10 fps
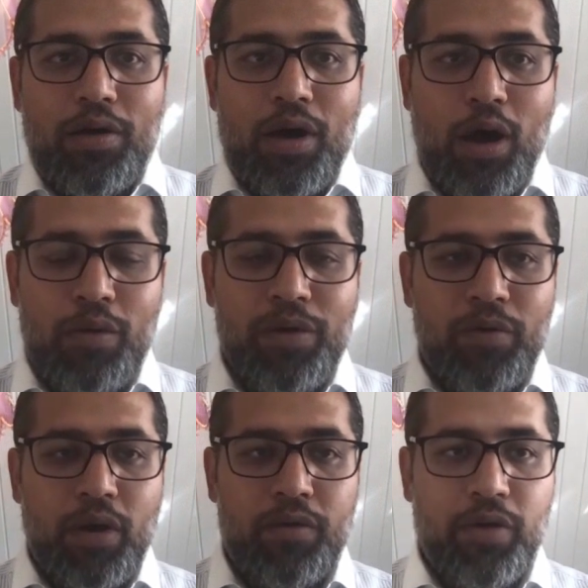how we
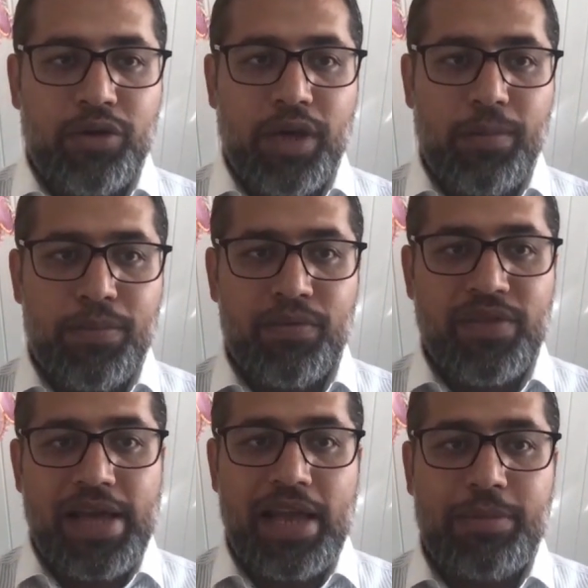want to improve
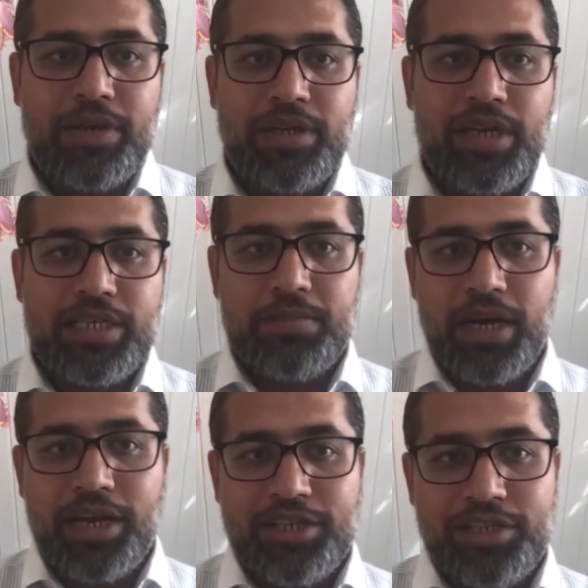that element is by
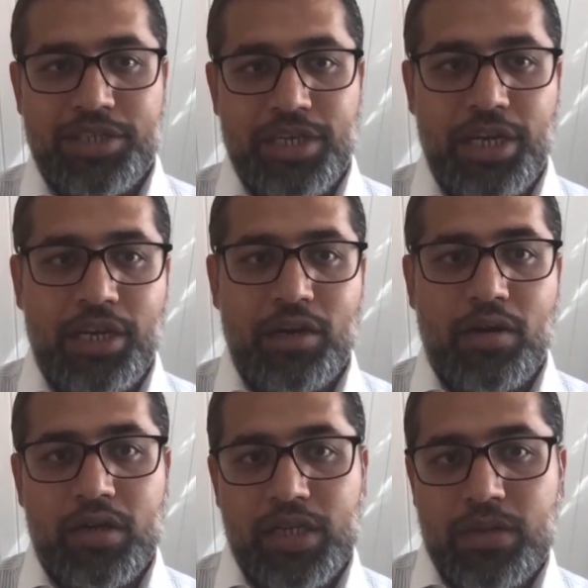introducing
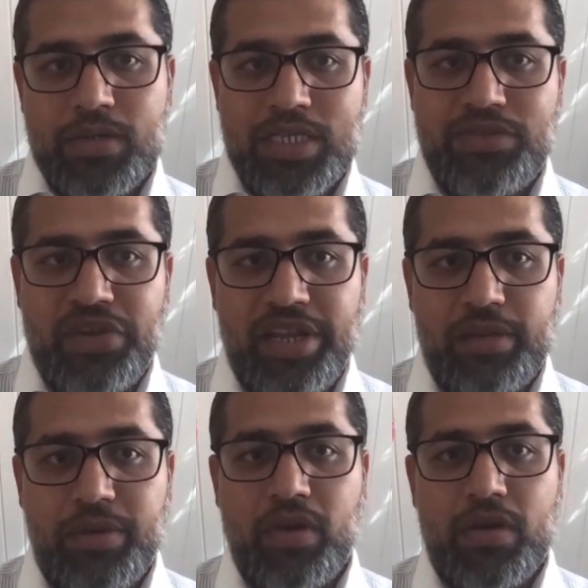continuous training,
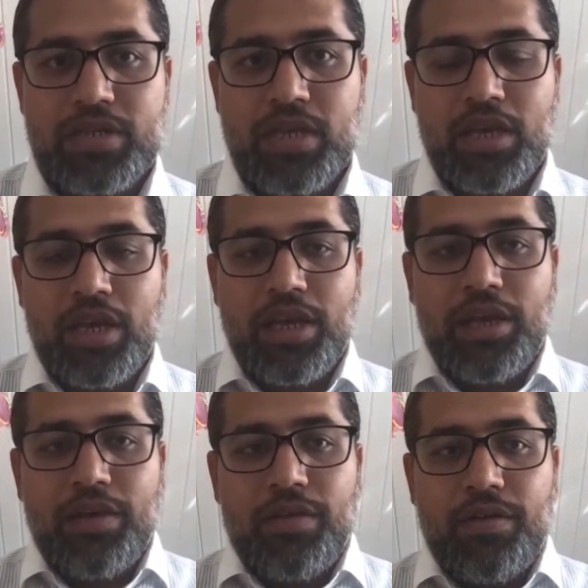because
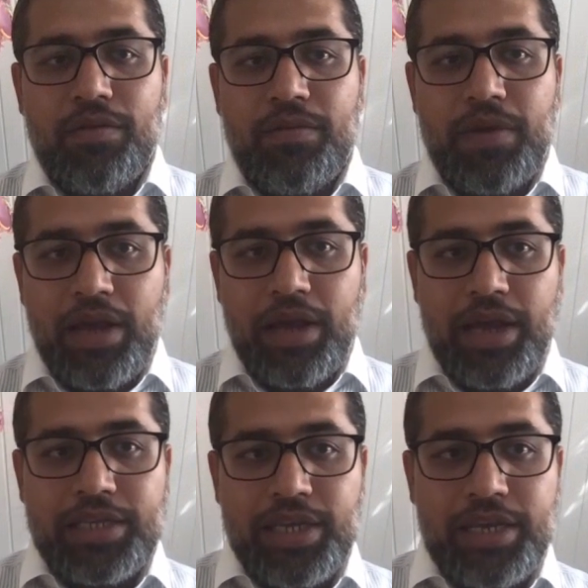
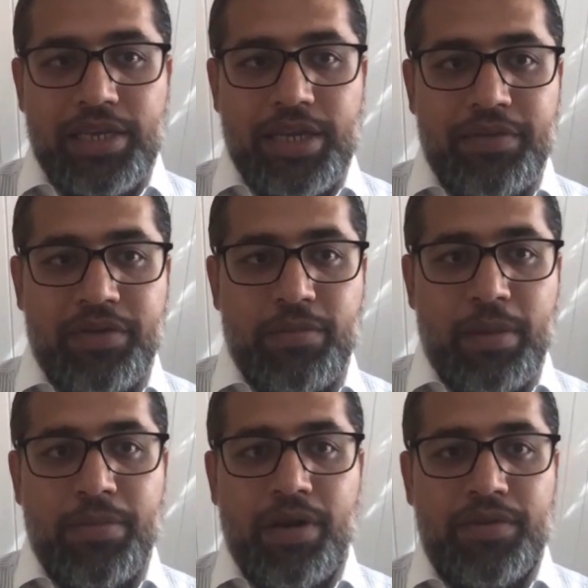if you
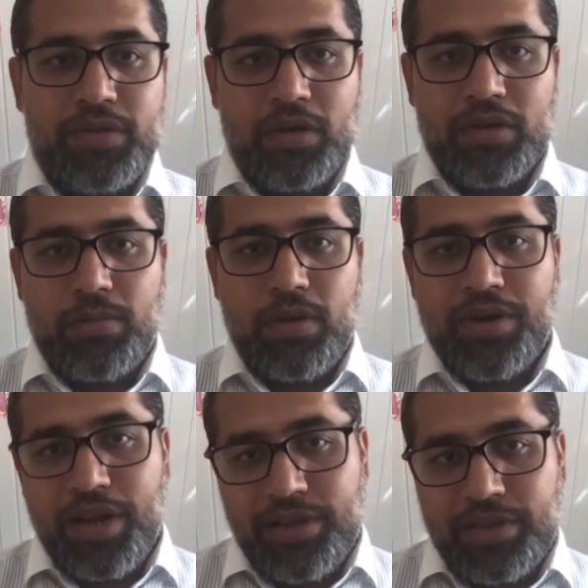remember, we talked about
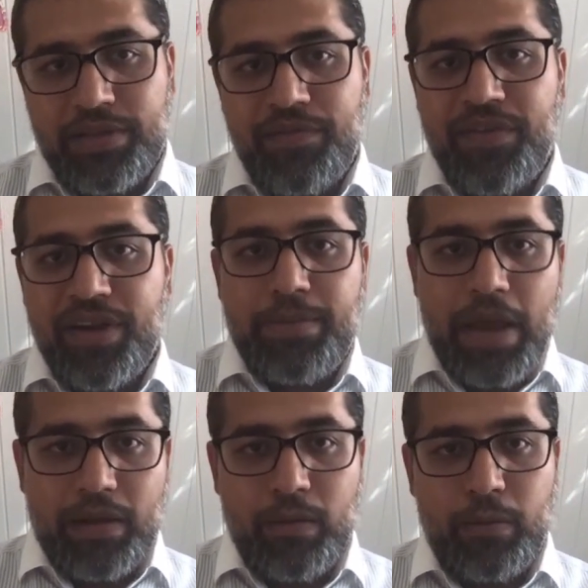getting this
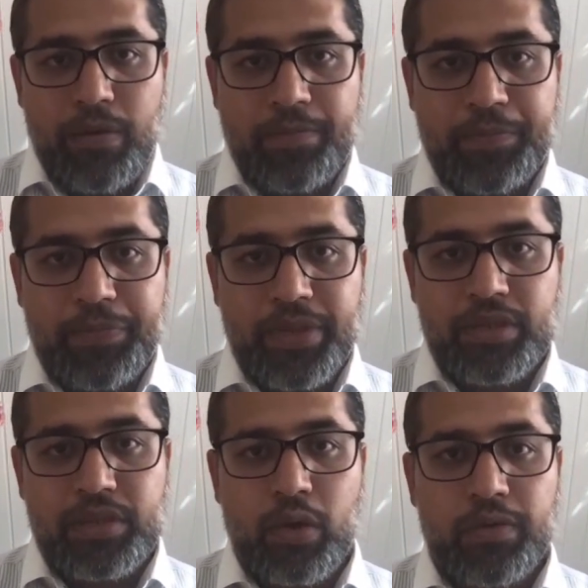feedback loop.
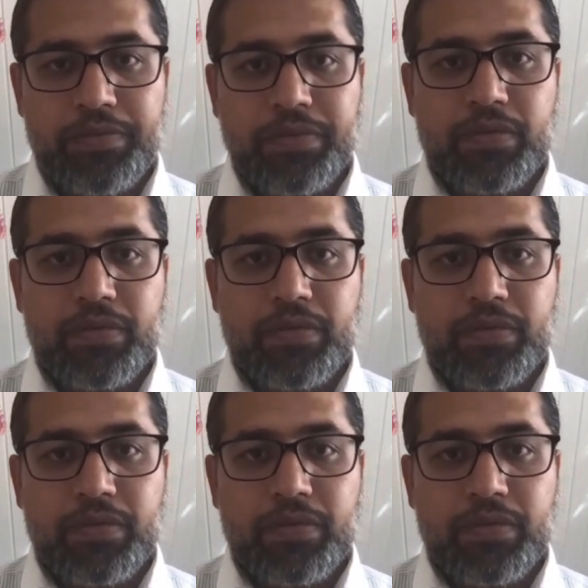So